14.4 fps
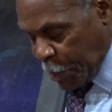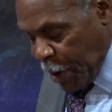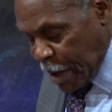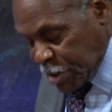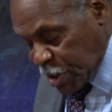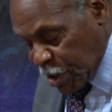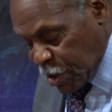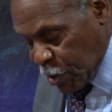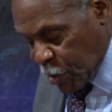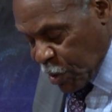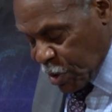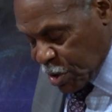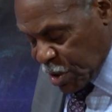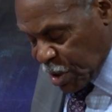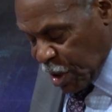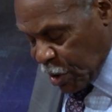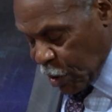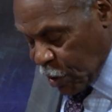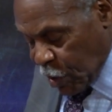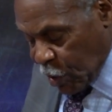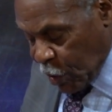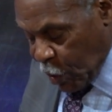prosecutors
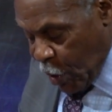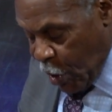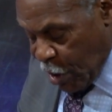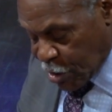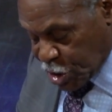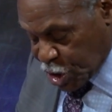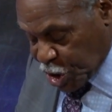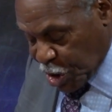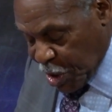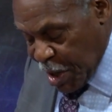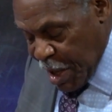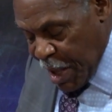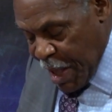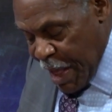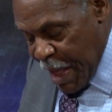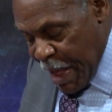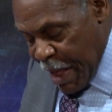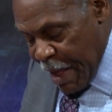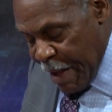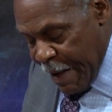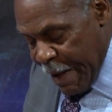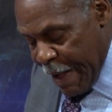launch
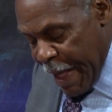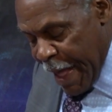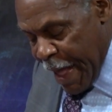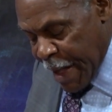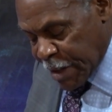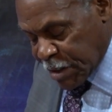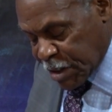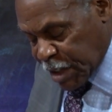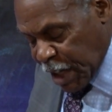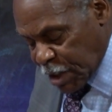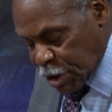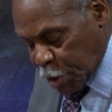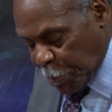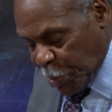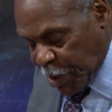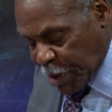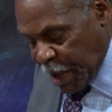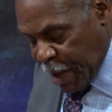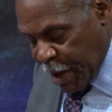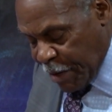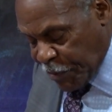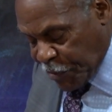a desperate
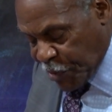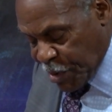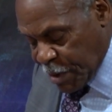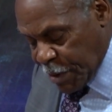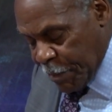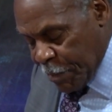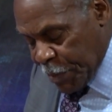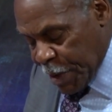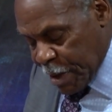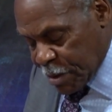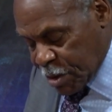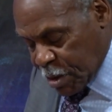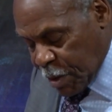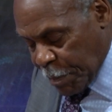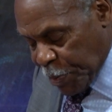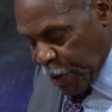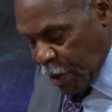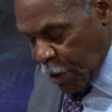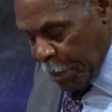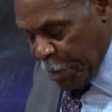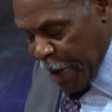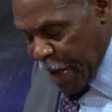effort to
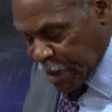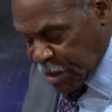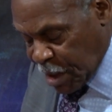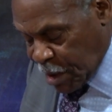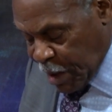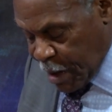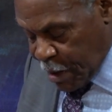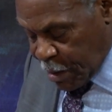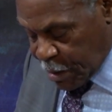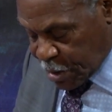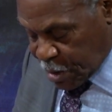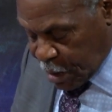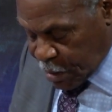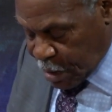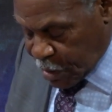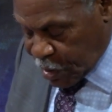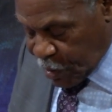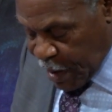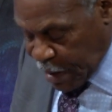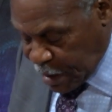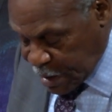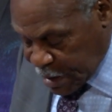peel back the layers of the
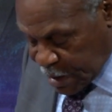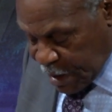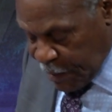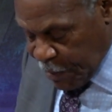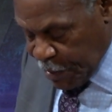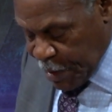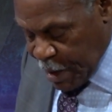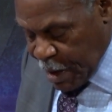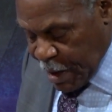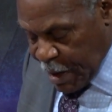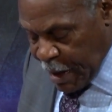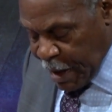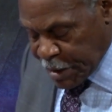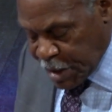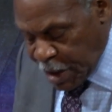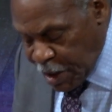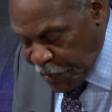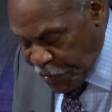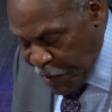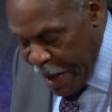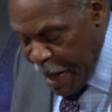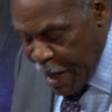threats,
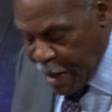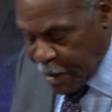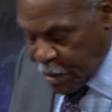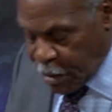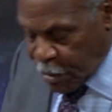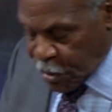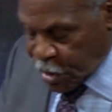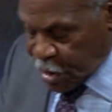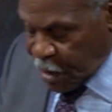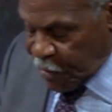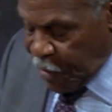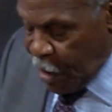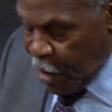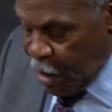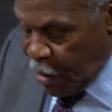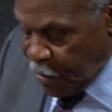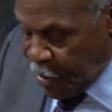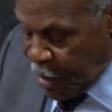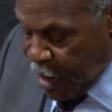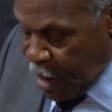identify those involved,